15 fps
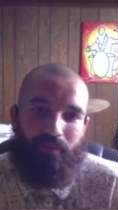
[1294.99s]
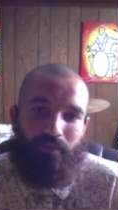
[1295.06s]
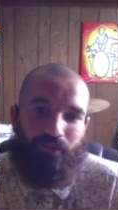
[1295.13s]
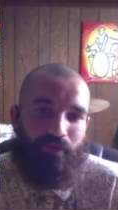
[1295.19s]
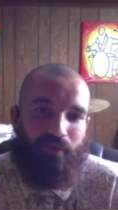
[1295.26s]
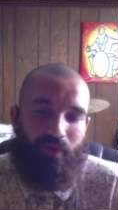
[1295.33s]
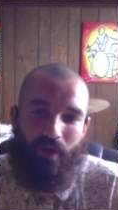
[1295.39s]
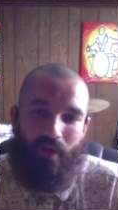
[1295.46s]

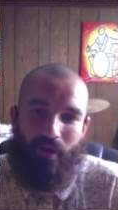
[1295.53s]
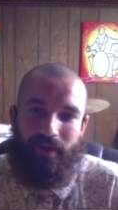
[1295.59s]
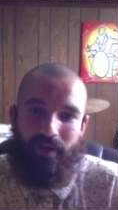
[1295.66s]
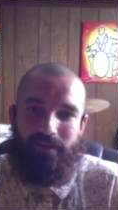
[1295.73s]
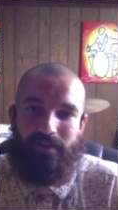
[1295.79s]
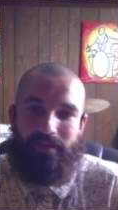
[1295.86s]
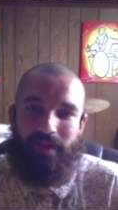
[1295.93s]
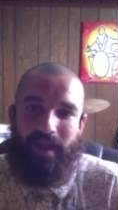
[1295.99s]
Note
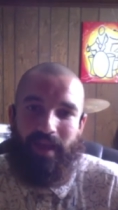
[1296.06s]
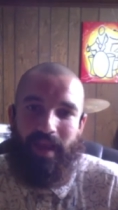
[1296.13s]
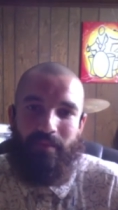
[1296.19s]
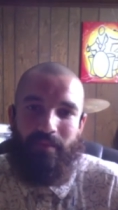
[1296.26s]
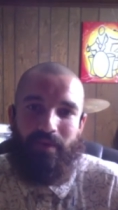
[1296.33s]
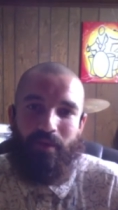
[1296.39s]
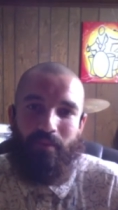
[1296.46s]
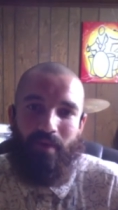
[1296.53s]
artists that came
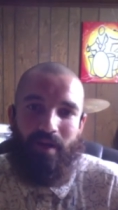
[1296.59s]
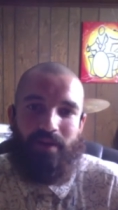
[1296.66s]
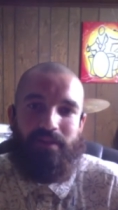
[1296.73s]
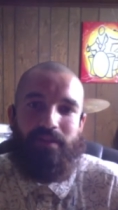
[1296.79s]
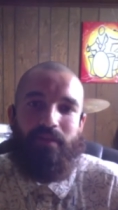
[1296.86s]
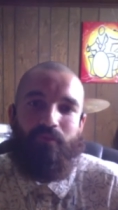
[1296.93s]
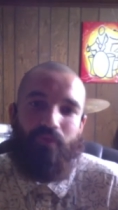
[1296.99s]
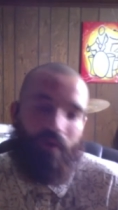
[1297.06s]
into
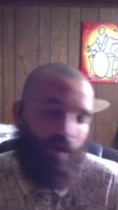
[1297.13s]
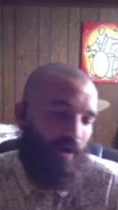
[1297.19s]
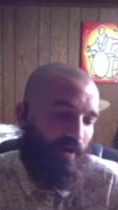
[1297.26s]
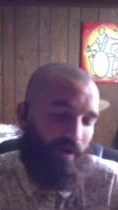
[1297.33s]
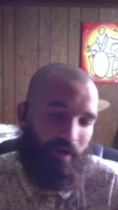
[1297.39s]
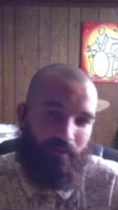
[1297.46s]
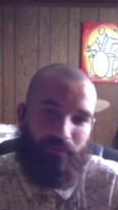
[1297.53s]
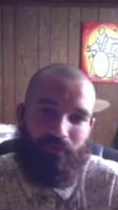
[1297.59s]
Boston would all
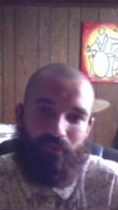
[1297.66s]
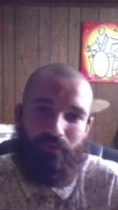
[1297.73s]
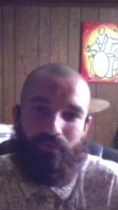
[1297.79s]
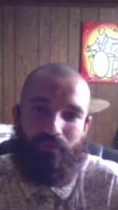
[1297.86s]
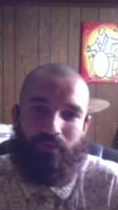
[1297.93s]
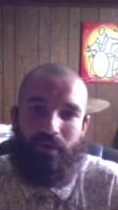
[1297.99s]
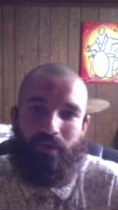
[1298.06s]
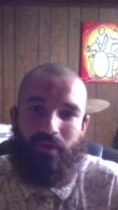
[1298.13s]
come through
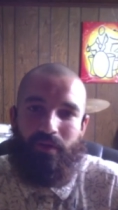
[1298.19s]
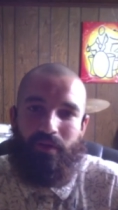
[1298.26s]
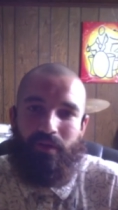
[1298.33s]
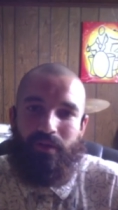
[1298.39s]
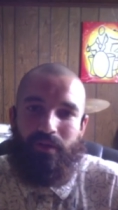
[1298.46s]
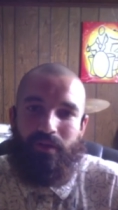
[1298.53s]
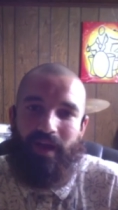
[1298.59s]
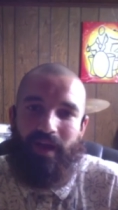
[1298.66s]

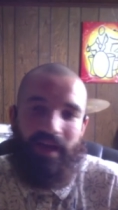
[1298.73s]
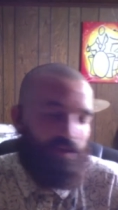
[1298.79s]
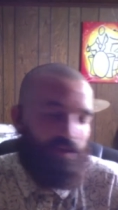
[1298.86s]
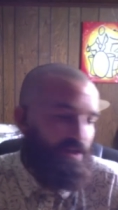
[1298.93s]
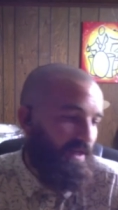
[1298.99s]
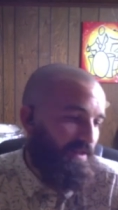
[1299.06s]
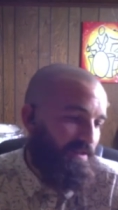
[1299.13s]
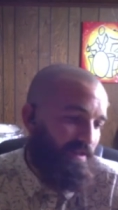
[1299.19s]
so I got a
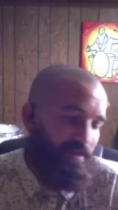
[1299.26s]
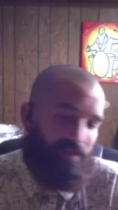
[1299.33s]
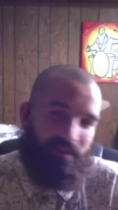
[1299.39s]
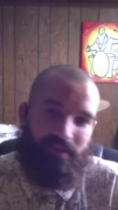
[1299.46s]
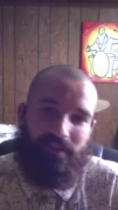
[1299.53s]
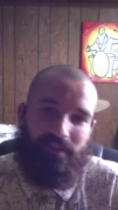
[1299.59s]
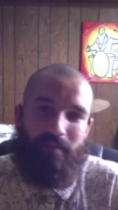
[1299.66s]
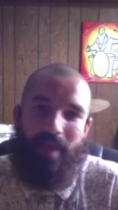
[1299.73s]
chance to just
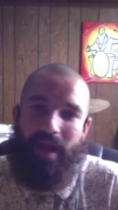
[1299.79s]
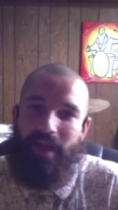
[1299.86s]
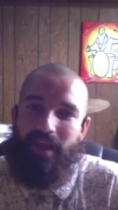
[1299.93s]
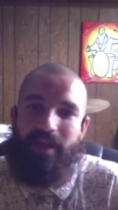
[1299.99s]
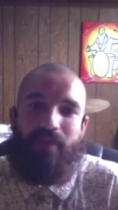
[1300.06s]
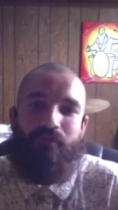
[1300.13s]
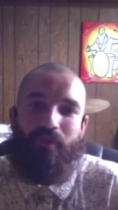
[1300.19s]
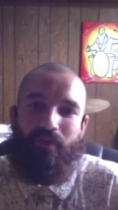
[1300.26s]
see my
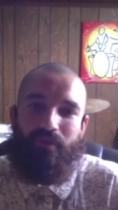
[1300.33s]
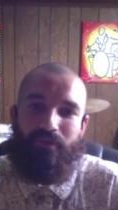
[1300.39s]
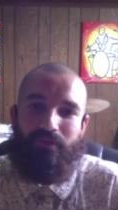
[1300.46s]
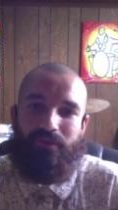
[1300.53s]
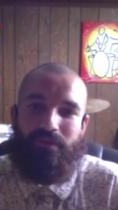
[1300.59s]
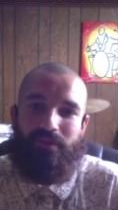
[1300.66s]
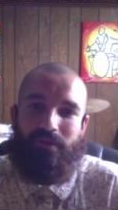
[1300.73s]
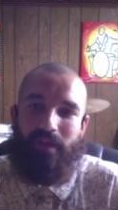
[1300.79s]

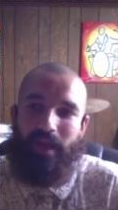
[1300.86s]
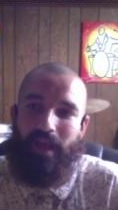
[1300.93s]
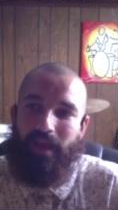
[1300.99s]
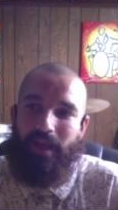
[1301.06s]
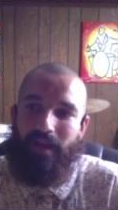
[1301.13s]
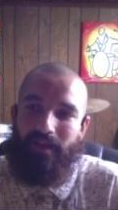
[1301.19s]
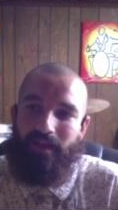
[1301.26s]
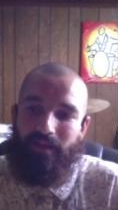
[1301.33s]
heroes.
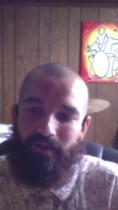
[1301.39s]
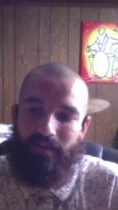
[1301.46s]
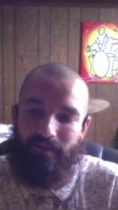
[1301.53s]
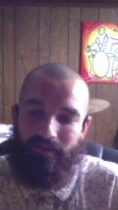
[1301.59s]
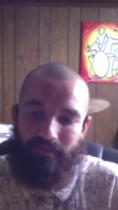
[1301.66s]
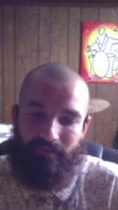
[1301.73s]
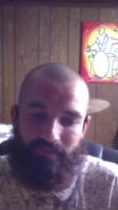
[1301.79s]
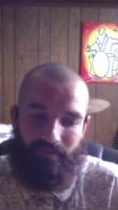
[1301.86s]
And
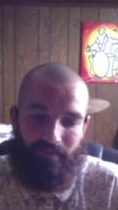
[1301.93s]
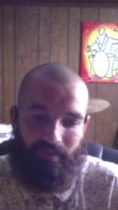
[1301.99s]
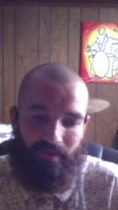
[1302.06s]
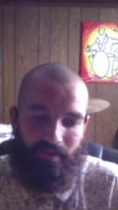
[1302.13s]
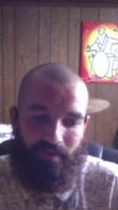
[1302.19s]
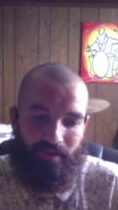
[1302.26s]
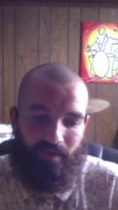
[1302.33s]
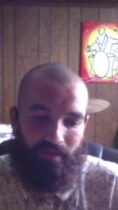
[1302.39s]
uh,
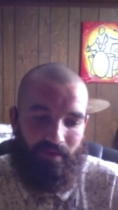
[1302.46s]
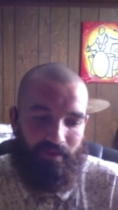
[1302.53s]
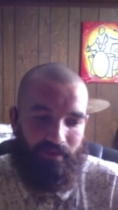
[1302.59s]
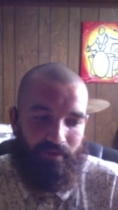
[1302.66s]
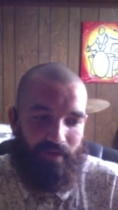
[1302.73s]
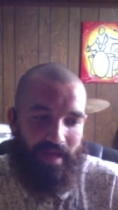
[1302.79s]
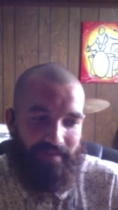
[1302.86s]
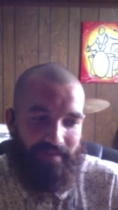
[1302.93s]

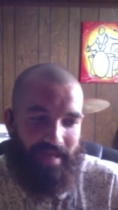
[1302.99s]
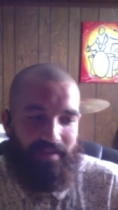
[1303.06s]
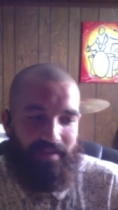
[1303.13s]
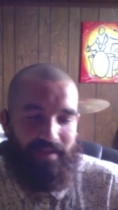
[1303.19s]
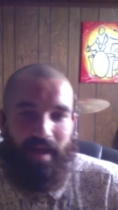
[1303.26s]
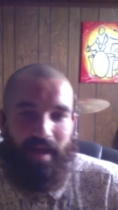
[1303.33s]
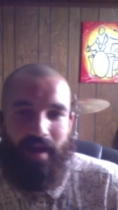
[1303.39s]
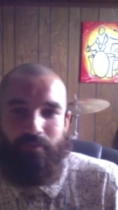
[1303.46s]
at that
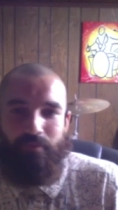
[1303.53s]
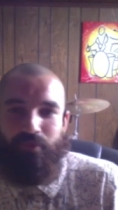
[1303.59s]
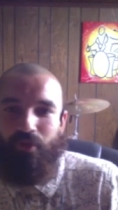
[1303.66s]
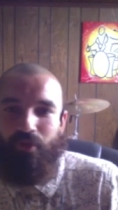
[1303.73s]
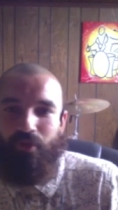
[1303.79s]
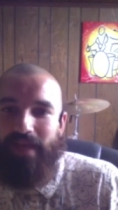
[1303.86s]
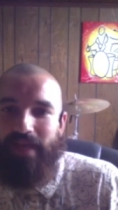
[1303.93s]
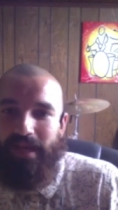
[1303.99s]
time, Joe
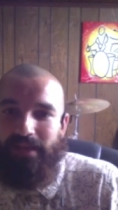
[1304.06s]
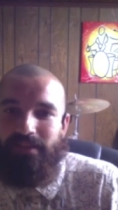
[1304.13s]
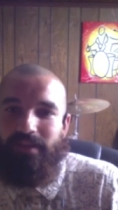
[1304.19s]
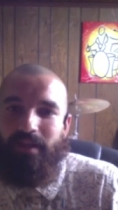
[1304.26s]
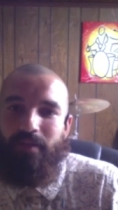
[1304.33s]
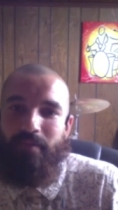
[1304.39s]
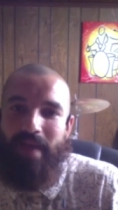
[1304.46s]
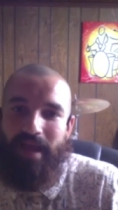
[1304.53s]
Dyson
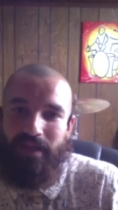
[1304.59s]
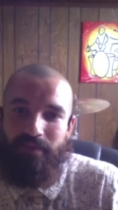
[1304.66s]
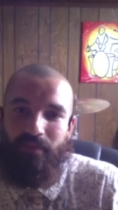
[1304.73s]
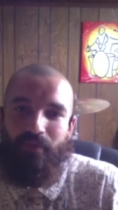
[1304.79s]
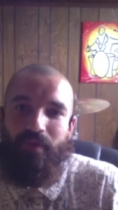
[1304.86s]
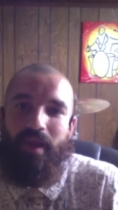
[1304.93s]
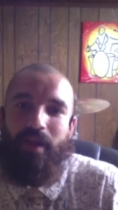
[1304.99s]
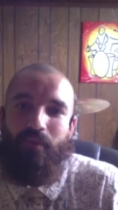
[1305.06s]
and Max
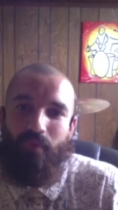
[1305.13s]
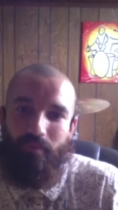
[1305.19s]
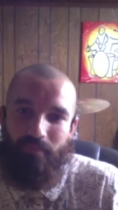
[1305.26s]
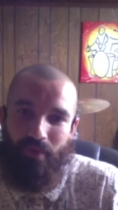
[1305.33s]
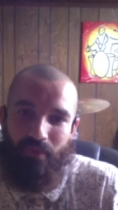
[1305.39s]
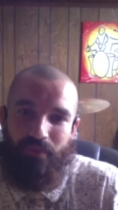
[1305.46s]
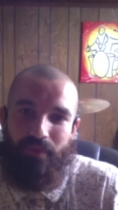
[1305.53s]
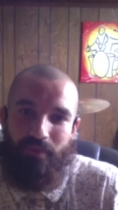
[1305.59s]
Moran were
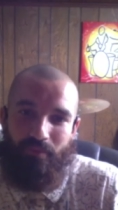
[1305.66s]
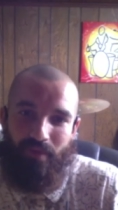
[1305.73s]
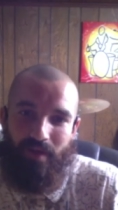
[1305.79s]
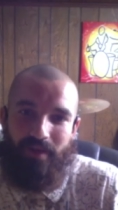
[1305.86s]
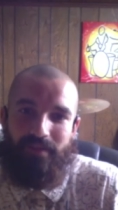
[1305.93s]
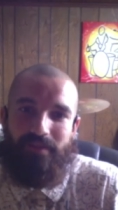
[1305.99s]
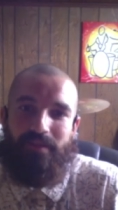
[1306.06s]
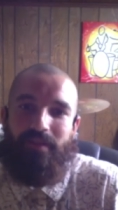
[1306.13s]
both in
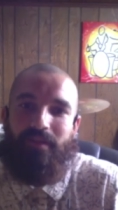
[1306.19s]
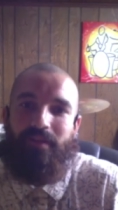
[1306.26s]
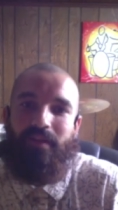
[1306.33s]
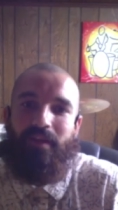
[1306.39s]
Boston.